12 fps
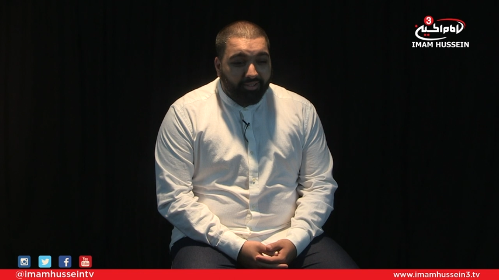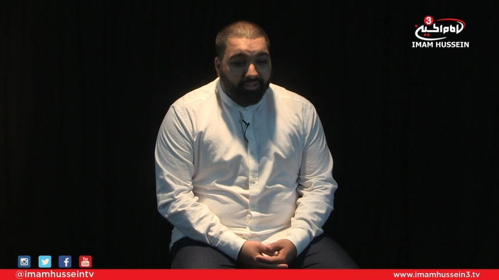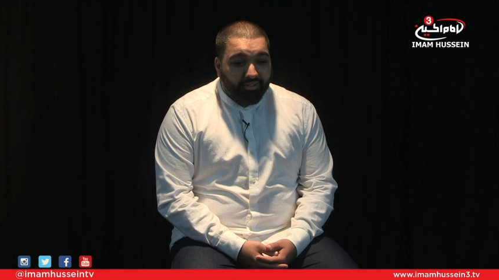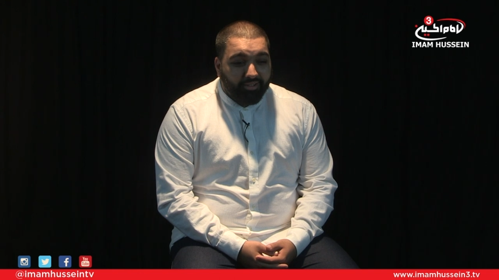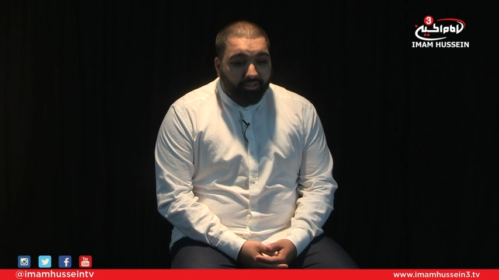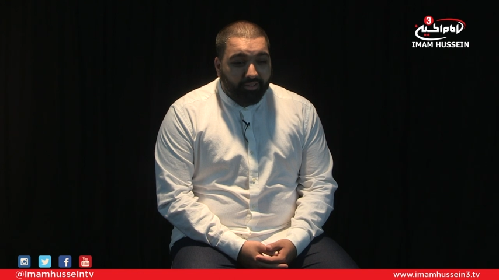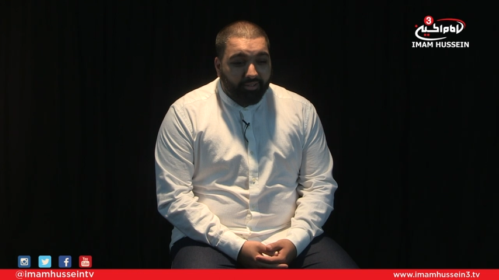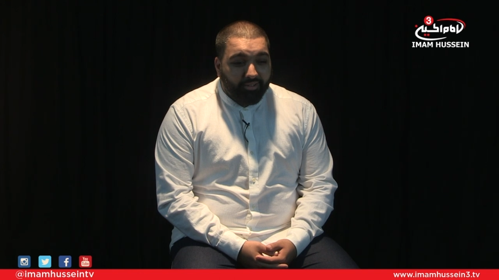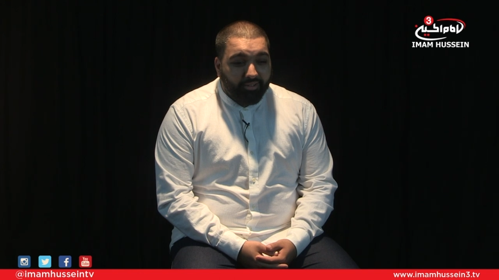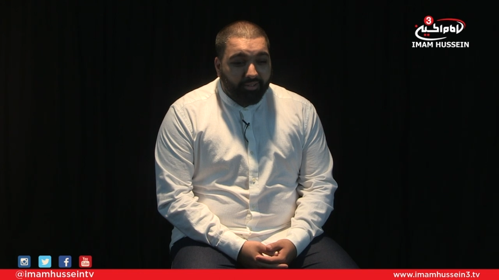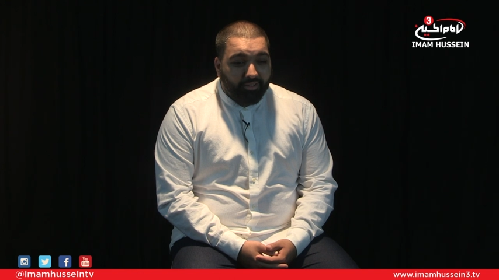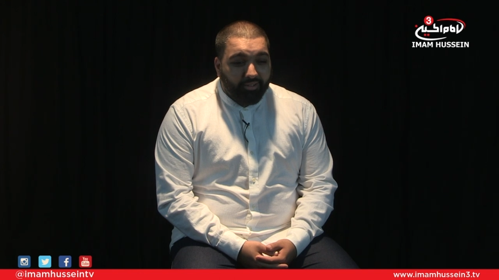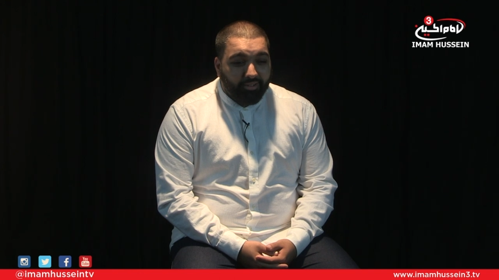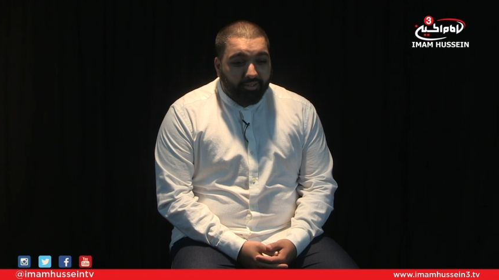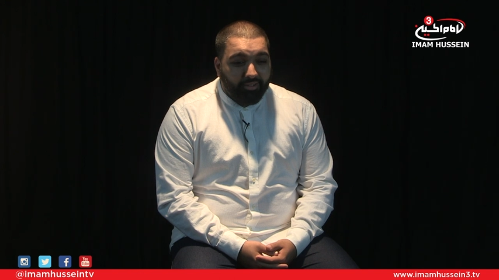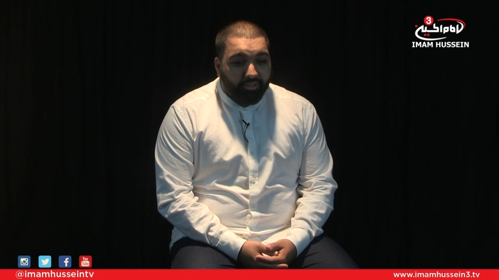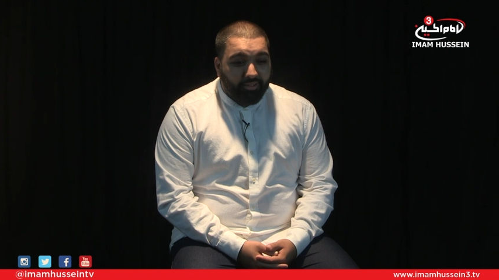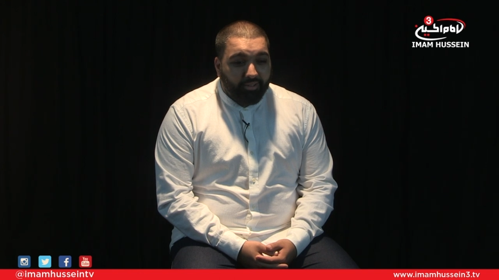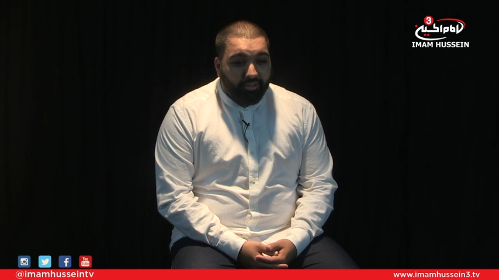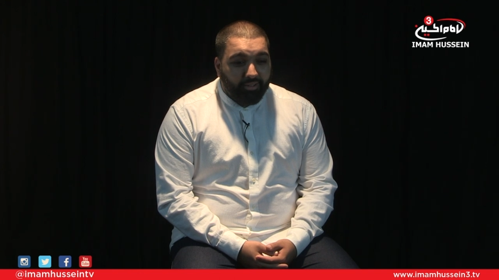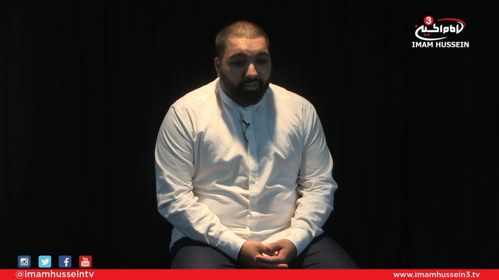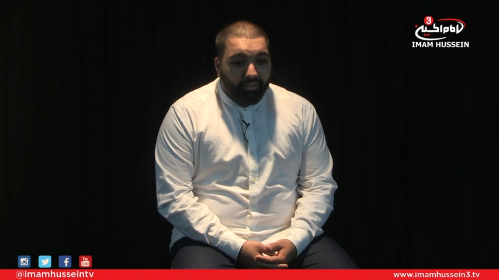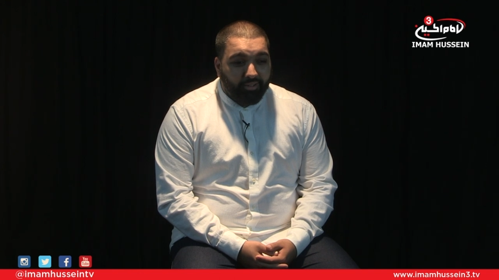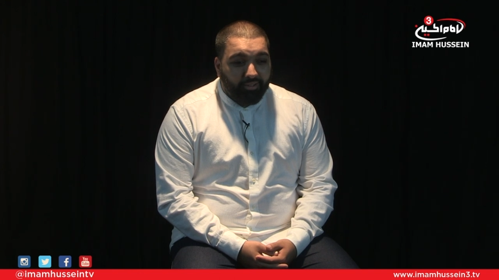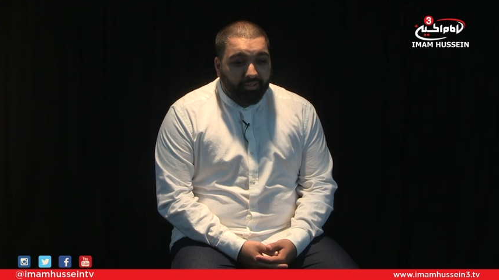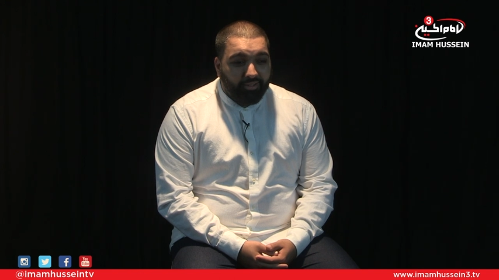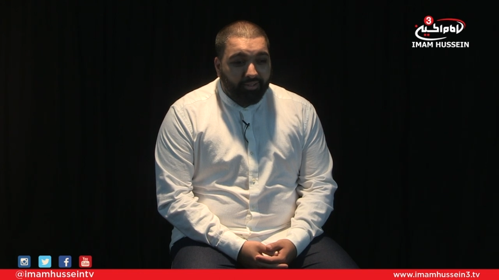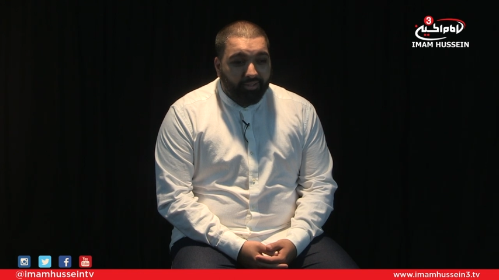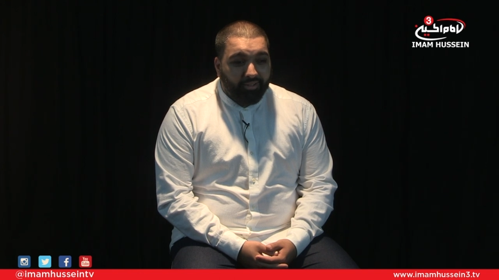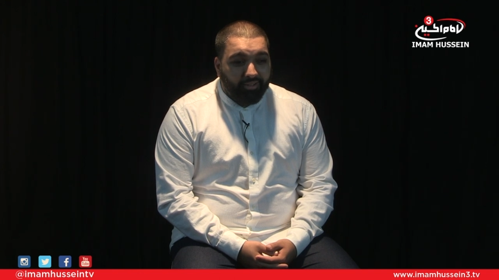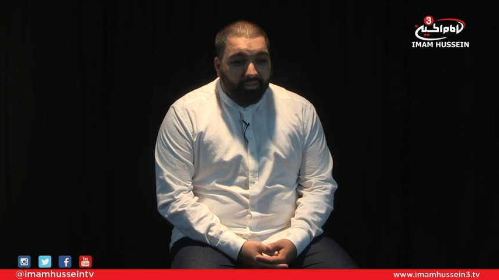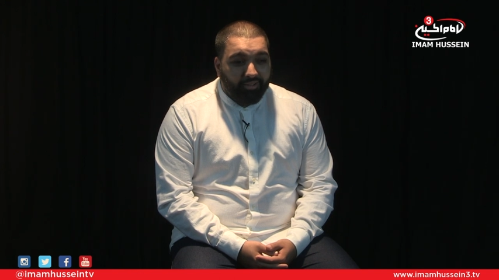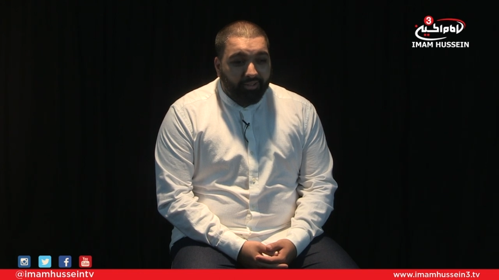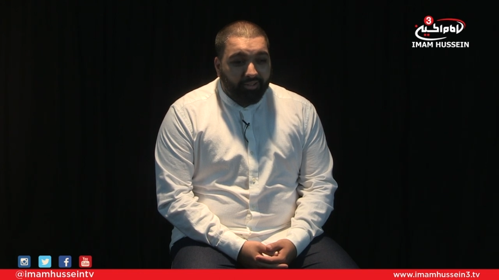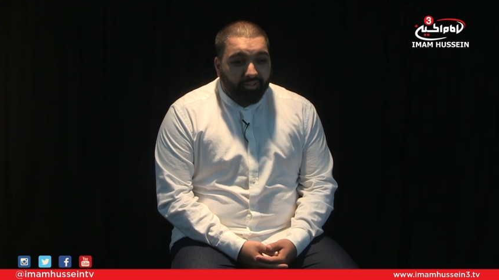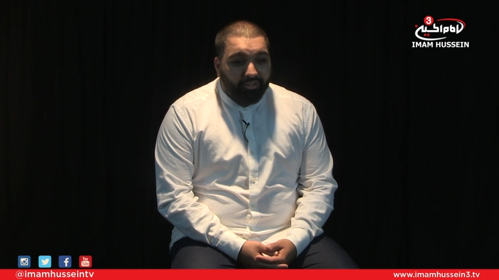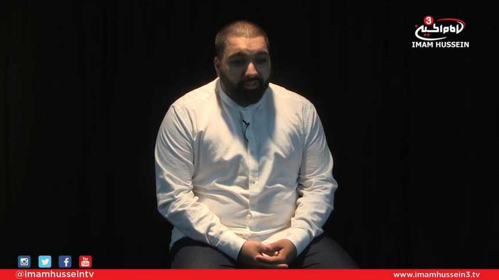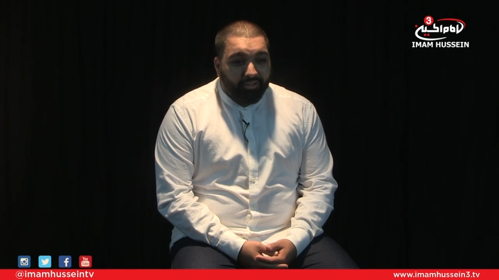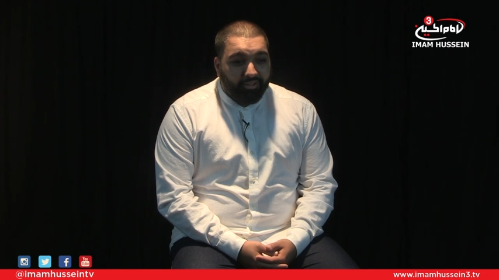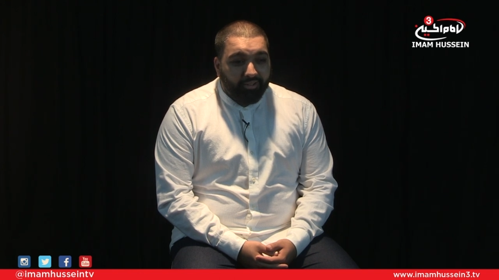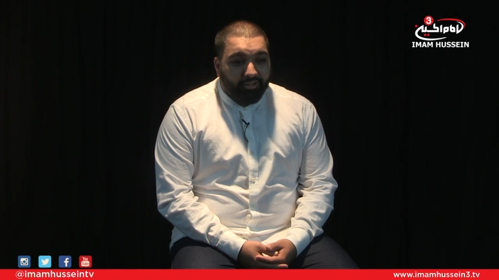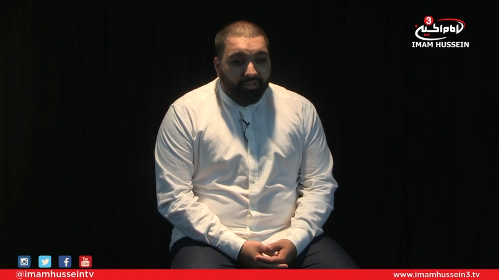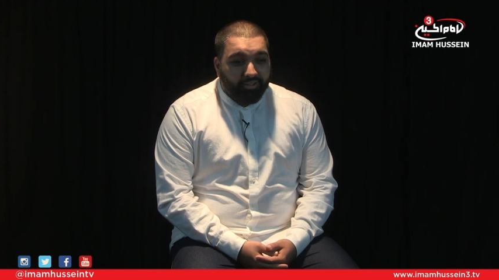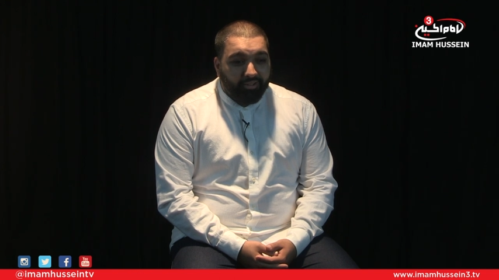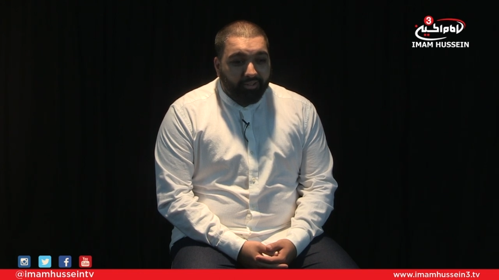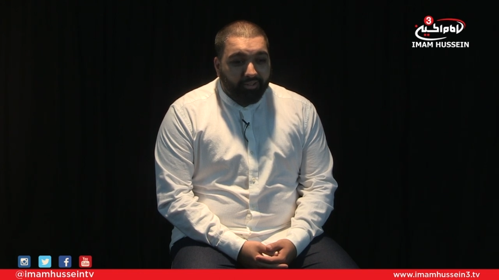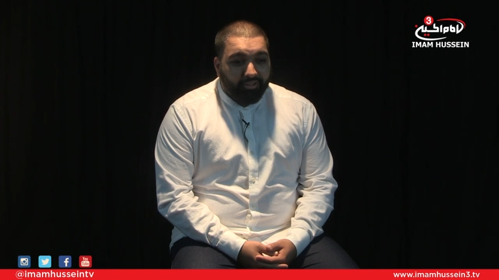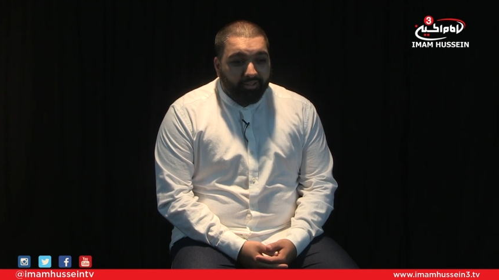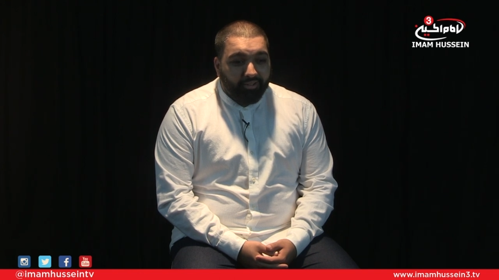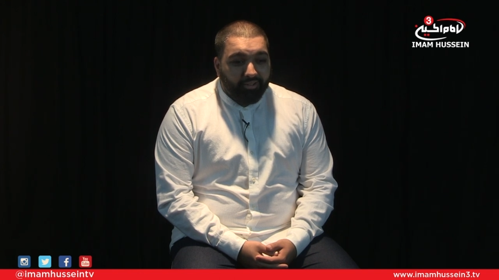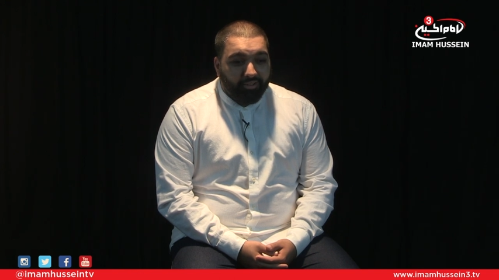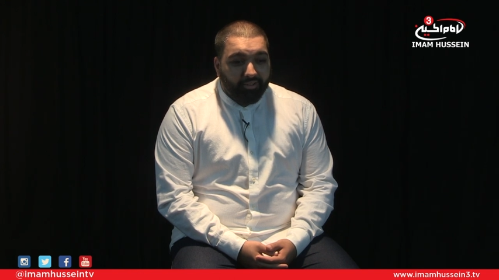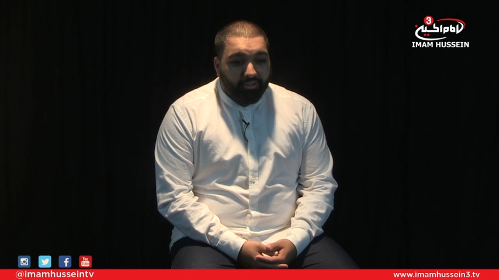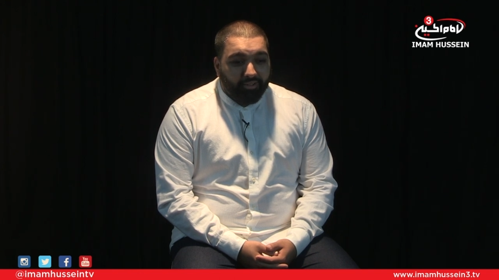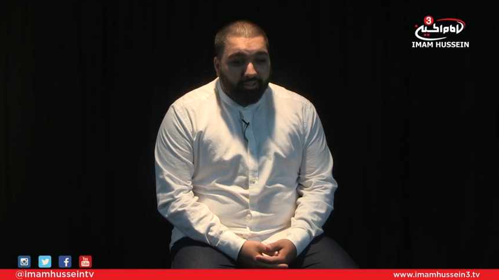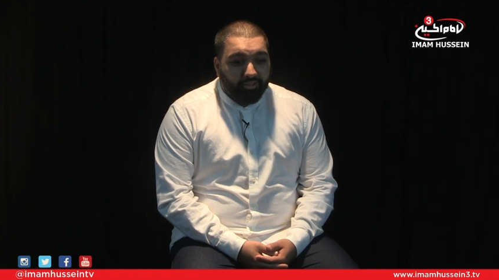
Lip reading: (no one is talking)